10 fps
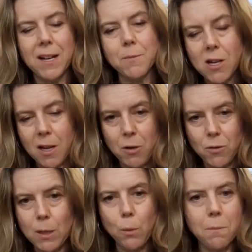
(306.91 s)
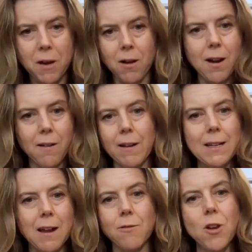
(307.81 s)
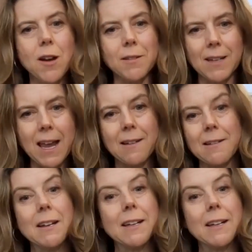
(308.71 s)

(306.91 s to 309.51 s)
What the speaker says: And I'm talking about South America right now, not Canada.